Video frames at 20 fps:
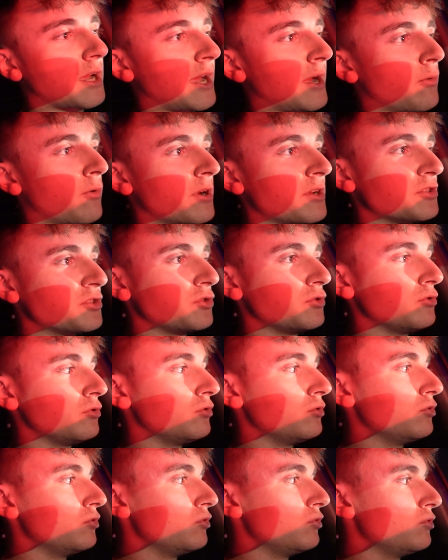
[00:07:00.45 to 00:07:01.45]
I wanted
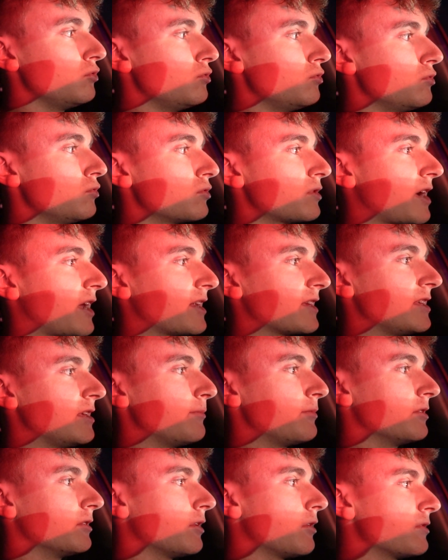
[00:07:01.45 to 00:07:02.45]
to kind of
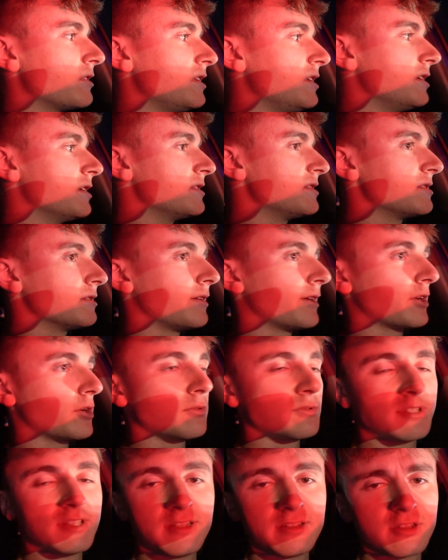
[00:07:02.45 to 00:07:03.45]
keep it low key until I
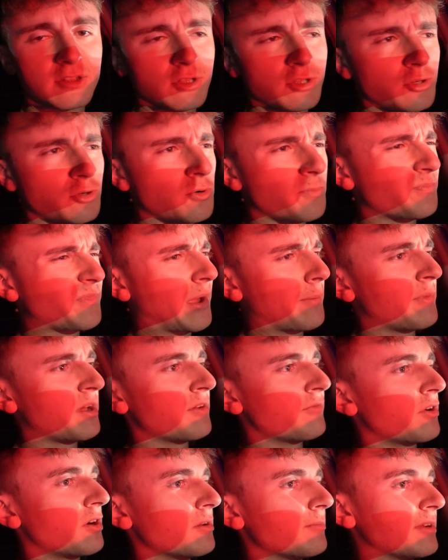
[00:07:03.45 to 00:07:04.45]
go TCU. I might
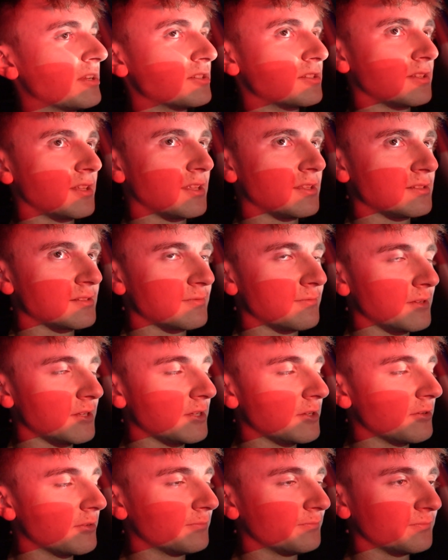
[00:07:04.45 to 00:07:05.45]
have already mentioned that in this
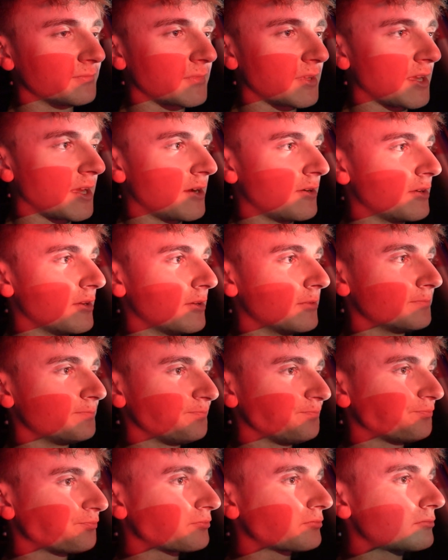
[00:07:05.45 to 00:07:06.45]
video. I don't know,
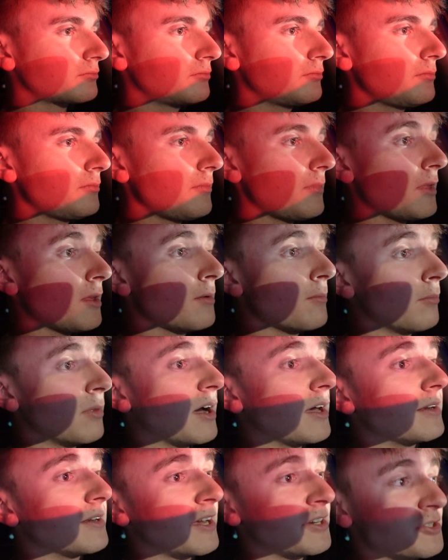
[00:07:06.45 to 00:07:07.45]

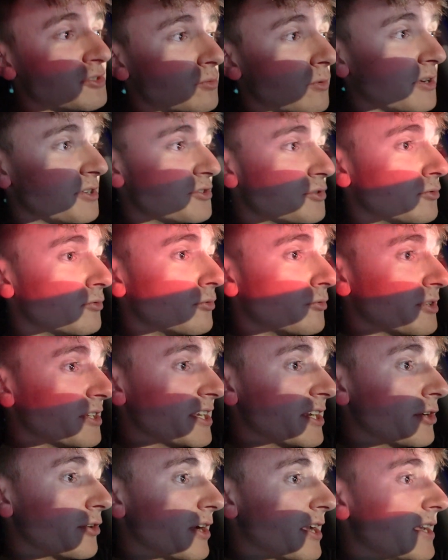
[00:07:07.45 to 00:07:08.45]
but I just wanted to
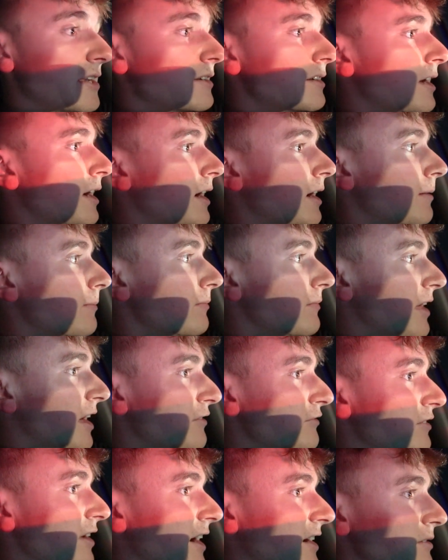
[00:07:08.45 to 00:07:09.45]
reiterate
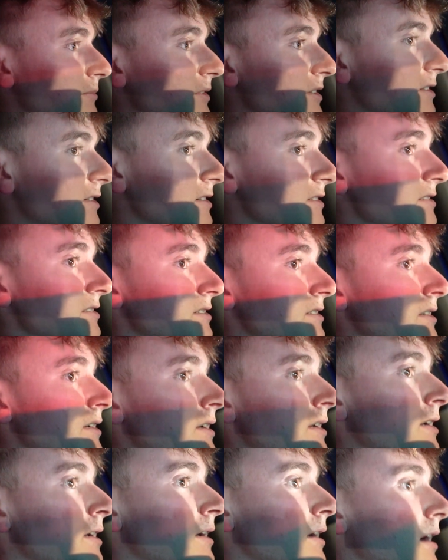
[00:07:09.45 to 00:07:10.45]
that fact, because
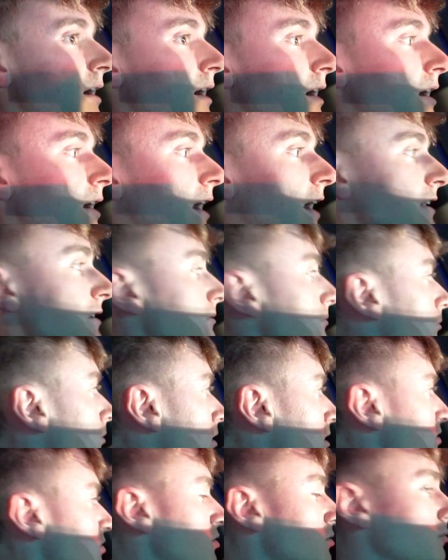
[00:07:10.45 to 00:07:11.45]
I didn't
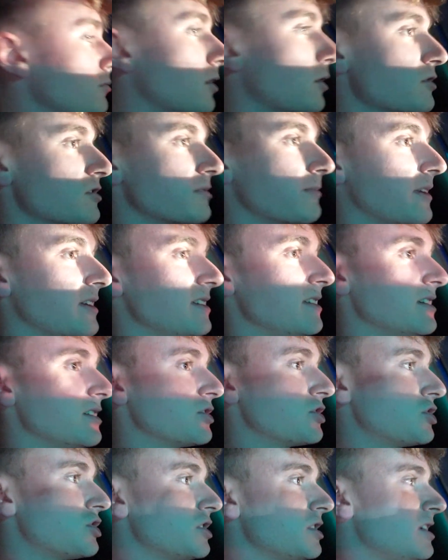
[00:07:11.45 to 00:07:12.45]
want to roast my
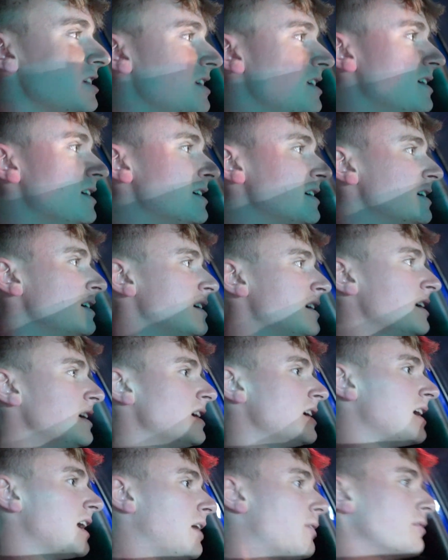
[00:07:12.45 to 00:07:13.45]
DSG.
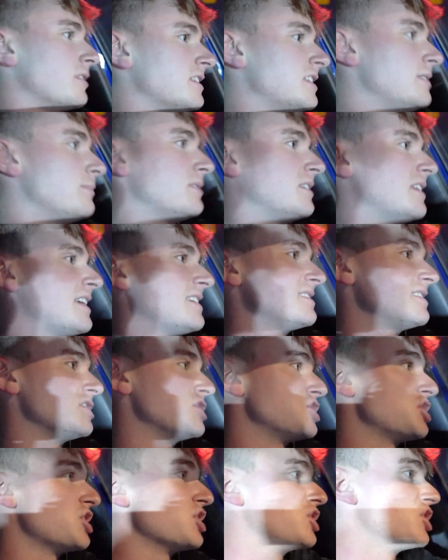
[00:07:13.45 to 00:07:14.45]
I want to keep it nice and
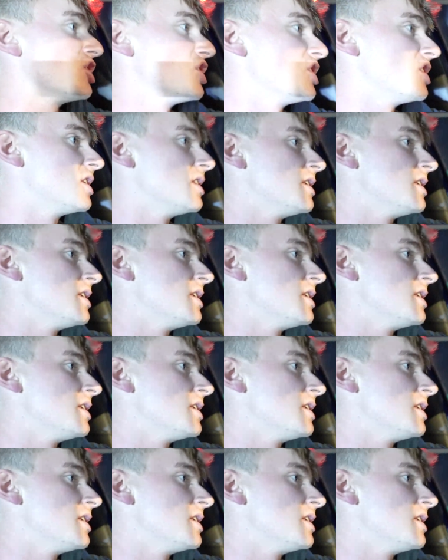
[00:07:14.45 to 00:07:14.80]
chill.